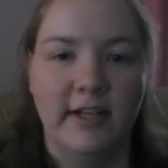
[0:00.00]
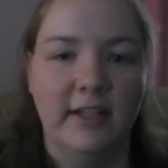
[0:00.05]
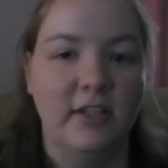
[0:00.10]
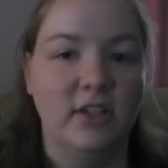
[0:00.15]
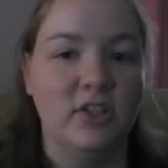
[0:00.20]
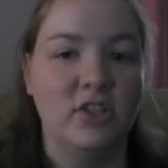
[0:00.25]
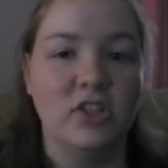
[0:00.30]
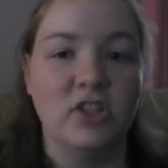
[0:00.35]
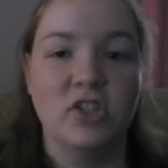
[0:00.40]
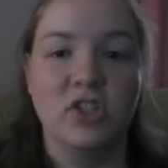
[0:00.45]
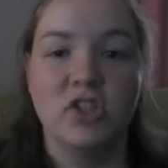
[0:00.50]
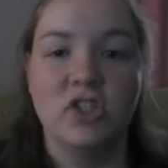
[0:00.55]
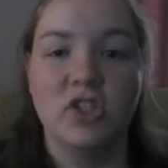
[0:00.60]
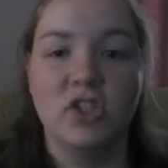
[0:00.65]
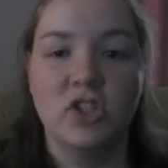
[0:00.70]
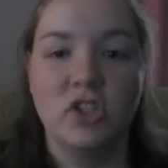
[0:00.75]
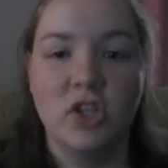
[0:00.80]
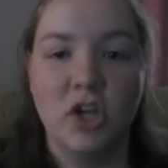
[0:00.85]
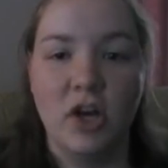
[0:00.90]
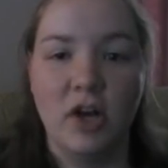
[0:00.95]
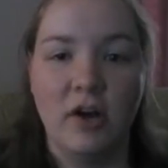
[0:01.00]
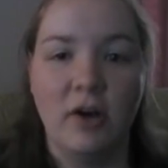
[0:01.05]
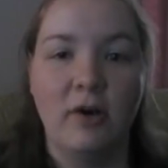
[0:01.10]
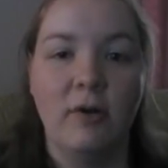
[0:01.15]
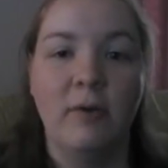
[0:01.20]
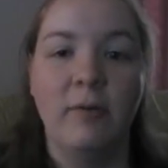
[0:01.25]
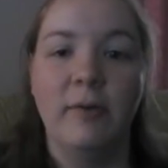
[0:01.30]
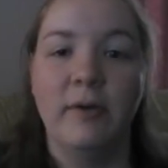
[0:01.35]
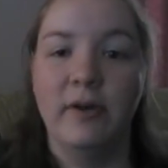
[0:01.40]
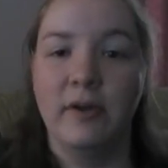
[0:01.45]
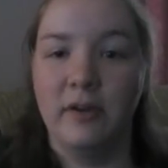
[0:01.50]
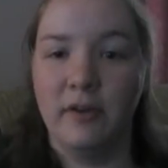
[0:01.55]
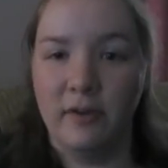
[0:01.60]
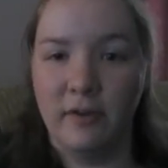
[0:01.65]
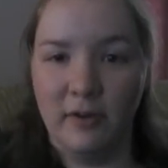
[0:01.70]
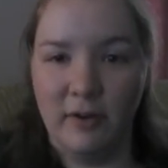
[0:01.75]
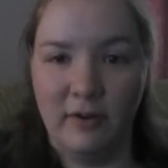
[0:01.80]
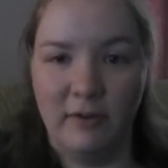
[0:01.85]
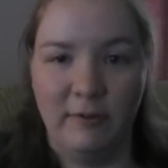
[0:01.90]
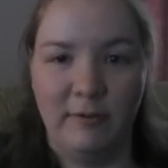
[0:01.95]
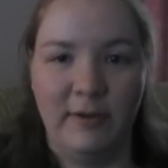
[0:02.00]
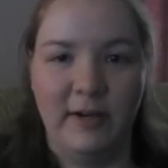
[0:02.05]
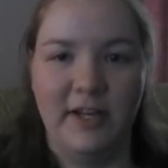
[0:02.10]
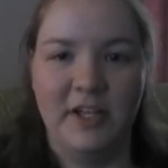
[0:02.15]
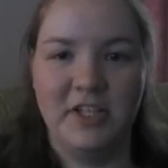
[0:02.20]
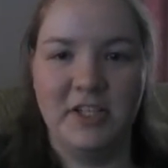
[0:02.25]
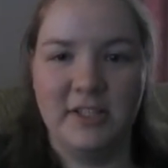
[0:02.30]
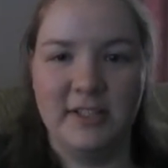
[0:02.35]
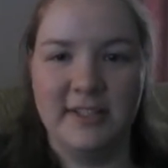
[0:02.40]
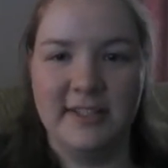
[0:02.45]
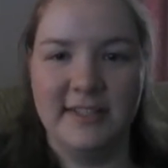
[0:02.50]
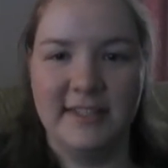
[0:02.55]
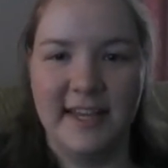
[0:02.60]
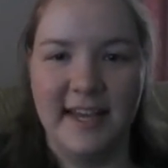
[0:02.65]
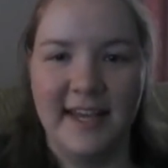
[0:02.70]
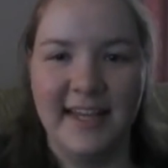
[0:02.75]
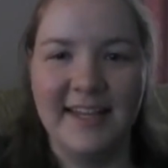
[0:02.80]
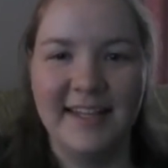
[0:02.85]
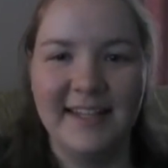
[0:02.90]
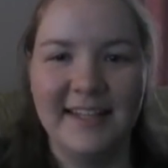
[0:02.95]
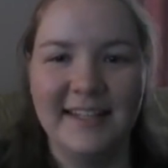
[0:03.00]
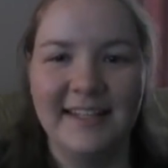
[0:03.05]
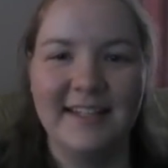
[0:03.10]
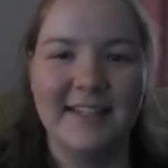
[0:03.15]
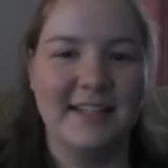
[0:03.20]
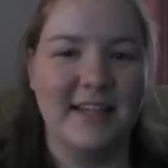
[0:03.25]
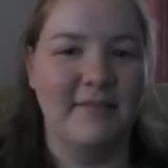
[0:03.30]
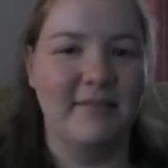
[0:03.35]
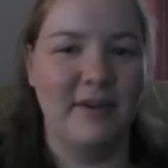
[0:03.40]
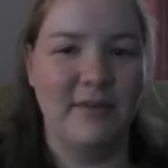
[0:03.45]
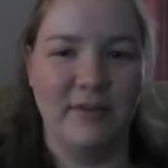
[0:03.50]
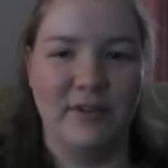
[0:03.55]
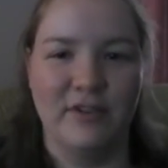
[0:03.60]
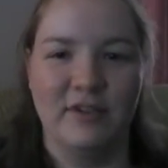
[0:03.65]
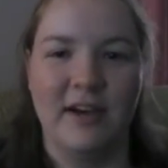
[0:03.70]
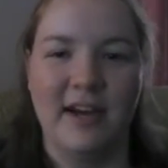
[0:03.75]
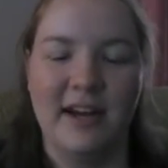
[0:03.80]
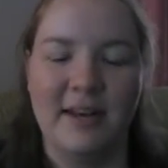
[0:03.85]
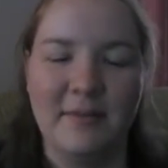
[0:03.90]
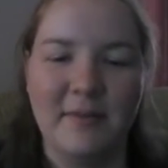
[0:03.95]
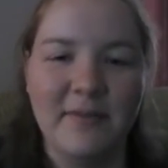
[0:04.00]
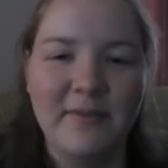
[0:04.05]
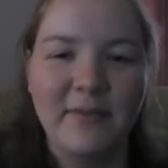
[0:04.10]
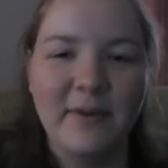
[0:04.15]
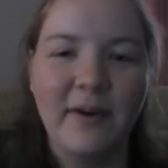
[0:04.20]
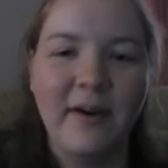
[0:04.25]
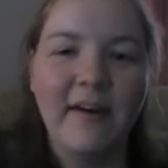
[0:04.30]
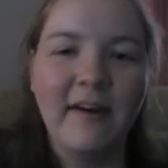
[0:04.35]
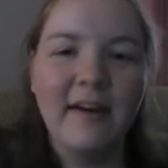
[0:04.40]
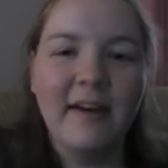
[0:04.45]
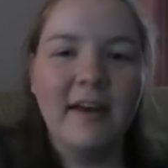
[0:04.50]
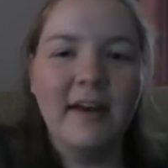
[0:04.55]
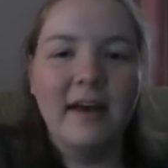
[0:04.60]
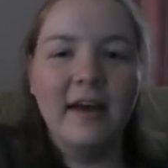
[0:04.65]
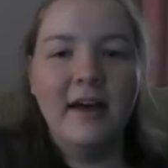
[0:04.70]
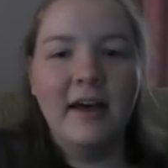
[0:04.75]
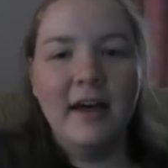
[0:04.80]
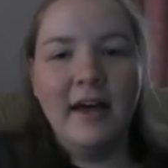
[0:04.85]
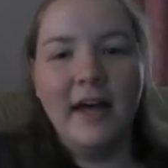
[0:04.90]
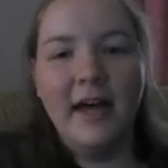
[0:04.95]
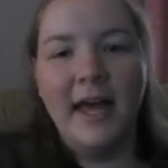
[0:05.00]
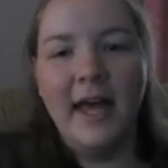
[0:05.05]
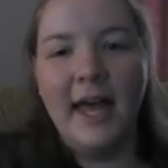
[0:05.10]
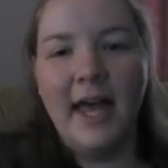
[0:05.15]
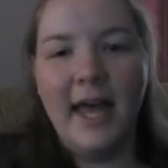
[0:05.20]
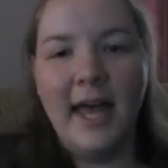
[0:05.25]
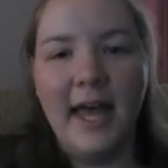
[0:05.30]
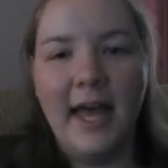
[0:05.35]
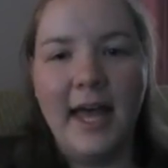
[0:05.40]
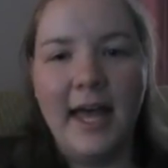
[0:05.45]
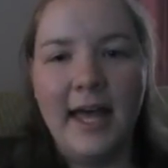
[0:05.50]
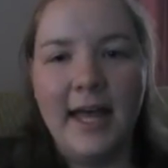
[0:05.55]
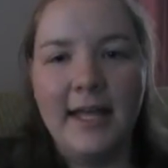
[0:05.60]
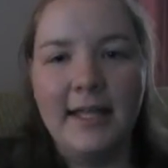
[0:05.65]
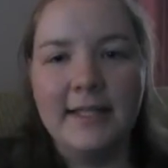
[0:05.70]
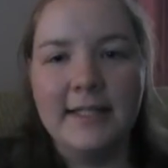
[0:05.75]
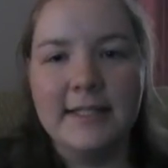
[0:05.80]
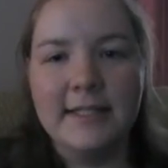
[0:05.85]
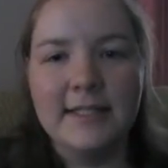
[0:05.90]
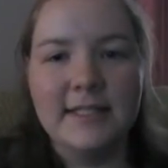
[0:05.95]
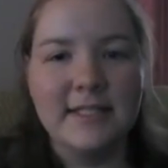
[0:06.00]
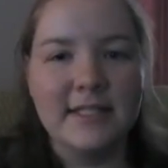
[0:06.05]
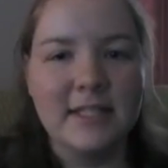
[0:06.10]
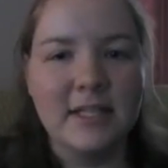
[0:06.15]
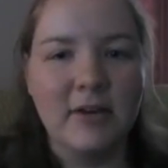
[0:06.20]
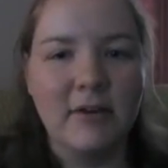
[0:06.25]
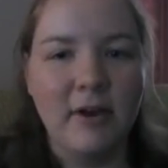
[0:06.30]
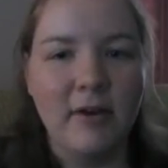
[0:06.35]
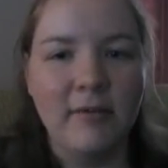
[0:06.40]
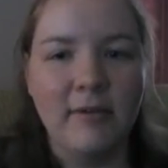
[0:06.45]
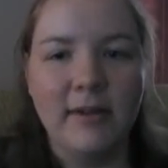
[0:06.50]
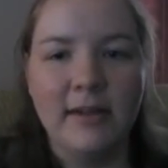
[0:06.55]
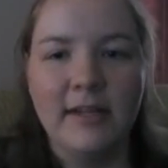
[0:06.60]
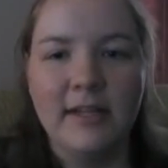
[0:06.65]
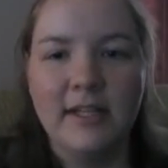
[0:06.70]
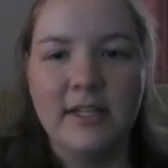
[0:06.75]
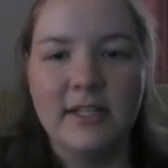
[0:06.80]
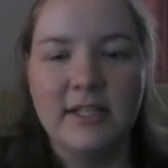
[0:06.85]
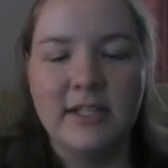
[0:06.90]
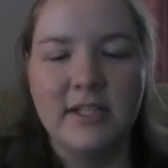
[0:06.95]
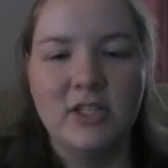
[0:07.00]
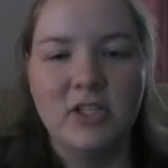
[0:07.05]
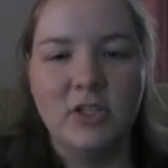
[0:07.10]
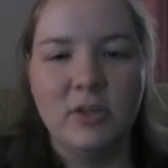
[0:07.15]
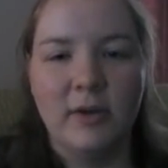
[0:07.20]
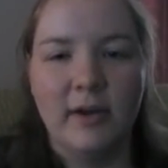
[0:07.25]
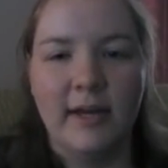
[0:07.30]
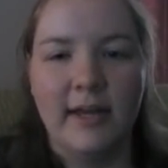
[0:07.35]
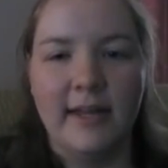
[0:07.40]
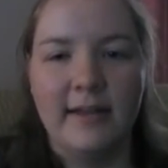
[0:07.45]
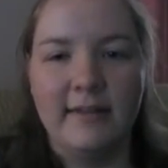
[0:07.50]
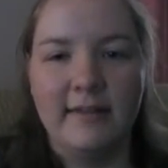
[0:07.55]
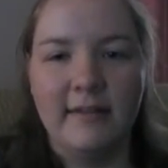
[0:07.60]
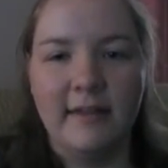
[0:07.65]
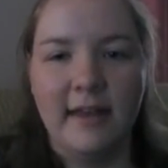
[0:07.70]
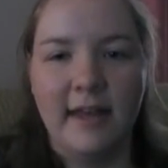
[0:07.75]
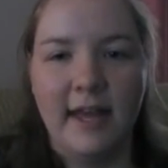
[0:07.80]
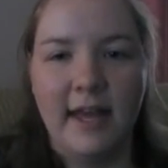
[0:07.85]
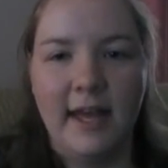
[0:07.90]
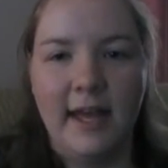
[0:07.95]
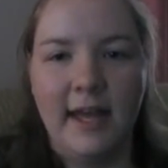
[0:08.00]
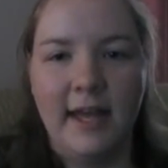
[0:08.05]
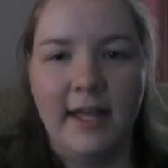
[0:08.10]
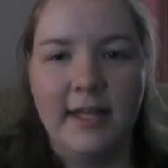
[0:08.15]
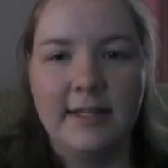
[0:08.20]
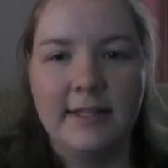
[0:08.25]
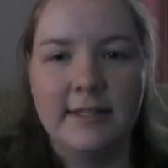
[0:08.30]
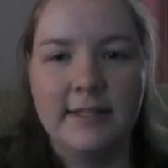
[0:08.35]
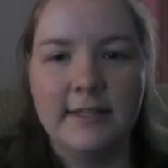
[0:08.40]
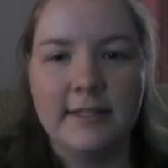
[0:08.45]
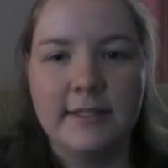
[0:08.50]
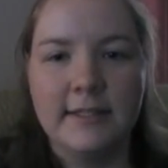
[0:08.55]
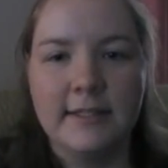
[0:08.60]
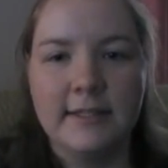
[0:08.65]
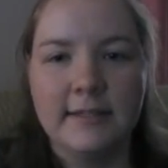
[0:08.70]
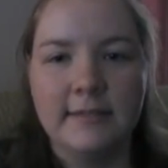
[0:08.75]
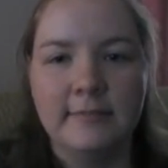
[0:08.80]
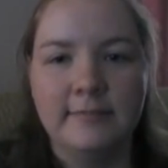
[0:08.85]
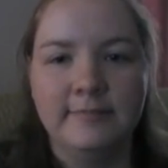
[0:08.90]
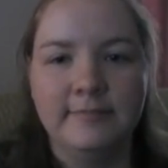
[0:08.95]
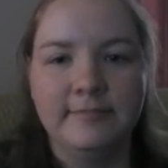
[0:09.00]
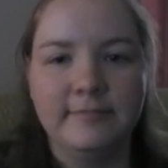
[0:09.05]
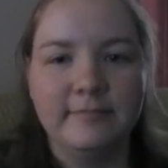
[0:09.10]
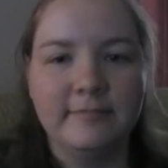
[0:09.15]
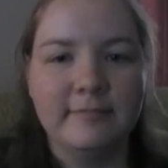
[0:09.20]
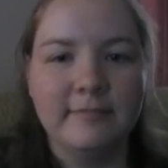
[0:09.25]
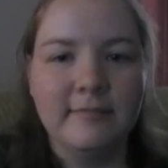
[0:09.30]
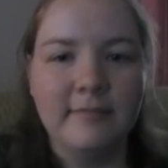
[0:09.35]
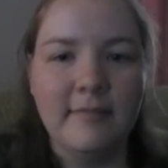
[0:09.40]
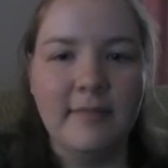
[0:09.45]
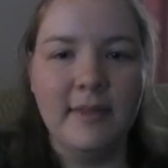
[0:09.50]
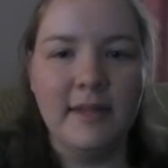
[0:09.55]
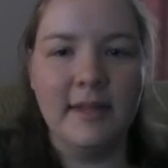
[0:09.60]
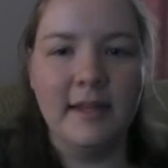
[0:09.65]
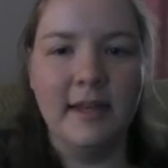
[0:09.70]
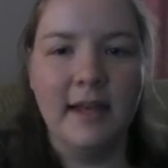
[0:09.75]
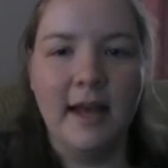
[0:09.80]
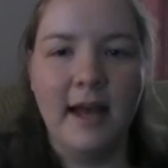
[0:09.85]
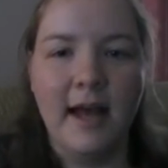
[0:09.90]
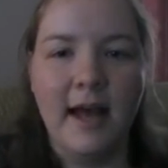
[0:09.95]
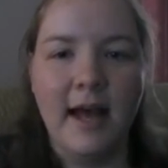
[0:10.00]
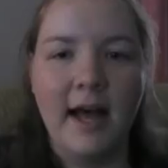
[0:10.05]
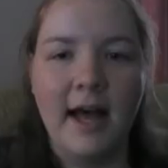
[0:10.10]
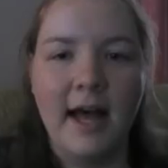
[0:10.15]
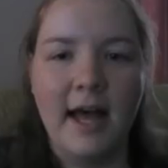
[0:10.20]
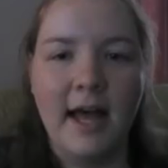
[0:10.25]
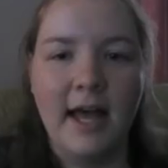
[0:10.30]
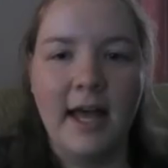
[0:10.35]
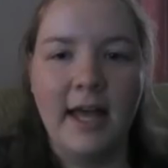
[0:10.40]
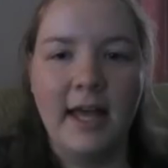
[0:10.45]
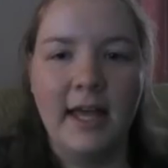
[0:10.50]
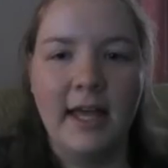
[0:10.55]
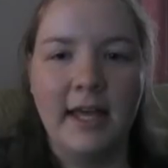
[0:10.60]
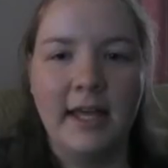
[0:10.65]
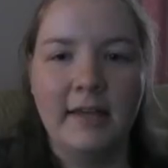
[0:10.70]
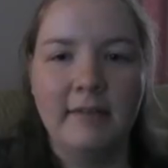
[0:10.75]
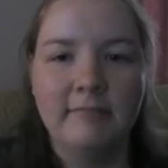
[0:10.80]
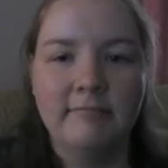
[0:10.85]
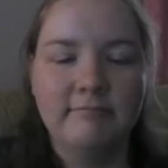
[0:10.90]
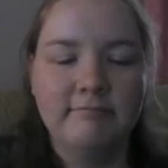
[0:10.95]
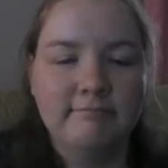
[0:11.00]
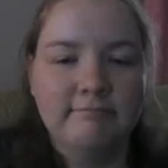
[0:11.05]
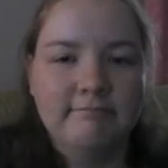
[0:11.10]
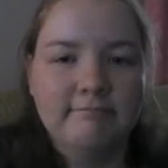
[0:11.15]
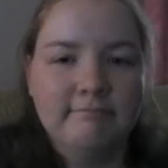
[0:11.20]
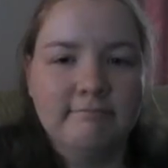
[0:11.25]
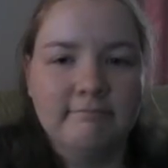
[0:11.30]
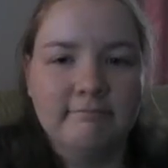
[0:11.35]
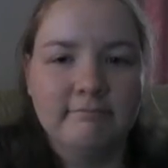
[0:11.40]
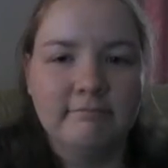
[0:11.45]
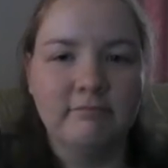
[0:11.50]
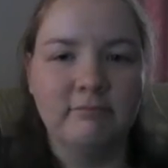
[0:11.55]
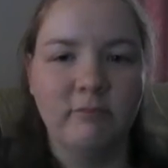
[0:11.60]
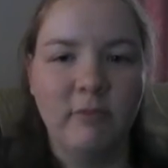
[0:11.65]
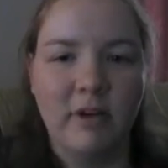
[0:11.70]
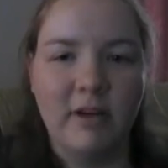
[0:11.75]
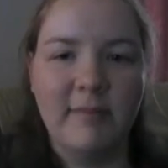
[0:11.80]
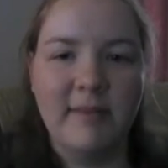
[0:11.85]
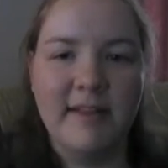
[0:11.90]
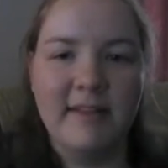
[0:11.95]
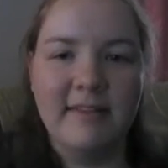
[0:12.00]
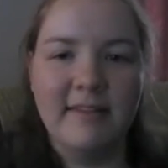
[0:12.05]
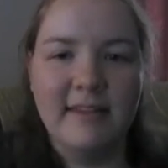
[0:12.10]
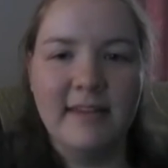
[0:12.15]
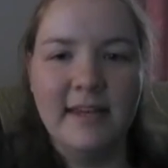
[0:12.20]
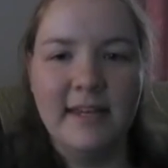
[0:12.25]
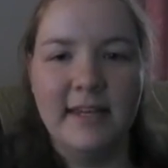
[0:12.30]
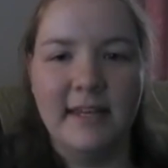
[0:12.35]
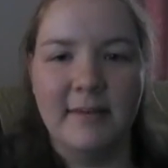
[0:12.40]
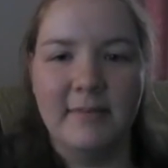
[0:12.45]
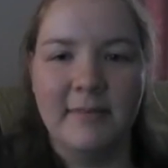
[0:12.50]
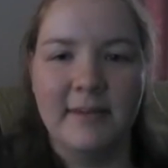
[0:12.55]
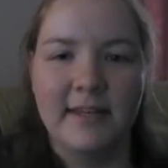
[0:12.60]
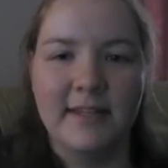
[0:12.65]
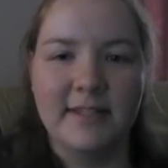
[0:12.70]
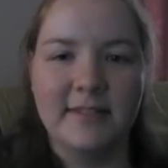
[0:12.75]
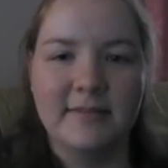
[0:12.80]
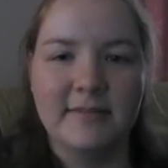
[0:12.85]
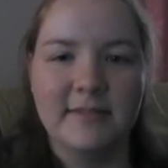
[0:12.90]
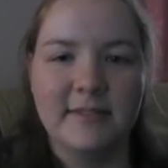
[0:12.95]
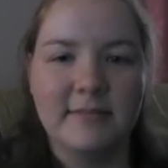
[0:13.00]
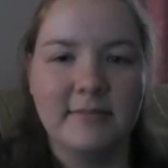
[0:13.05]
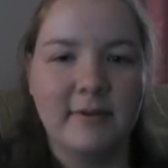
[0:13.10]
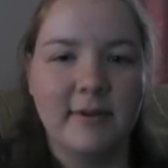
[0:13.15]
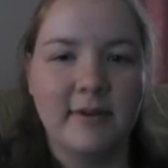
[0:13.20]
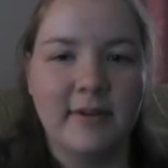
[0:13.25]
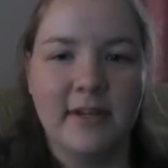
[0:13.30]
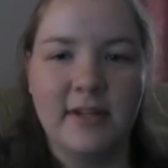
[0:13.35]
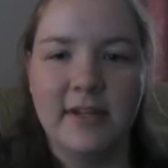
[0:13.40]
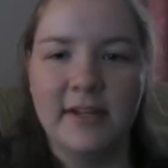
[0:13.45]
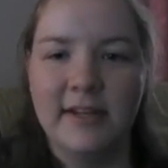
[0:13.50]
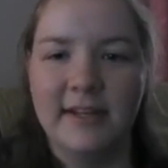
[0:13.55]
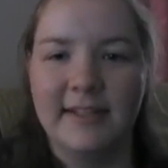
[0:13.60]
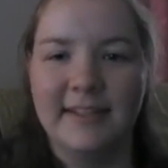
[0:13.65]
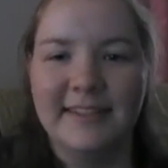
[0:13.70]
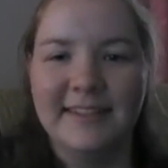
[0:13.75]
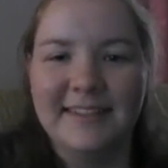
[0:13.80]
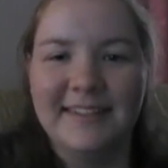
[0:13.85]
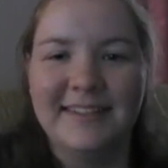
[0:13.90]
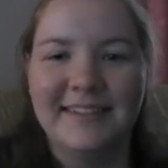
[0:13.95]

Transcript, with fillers: It looked so good is what I should say. Because I've never tried it before. And so I really did enjoy it. And I recommend seeing it because it was really good.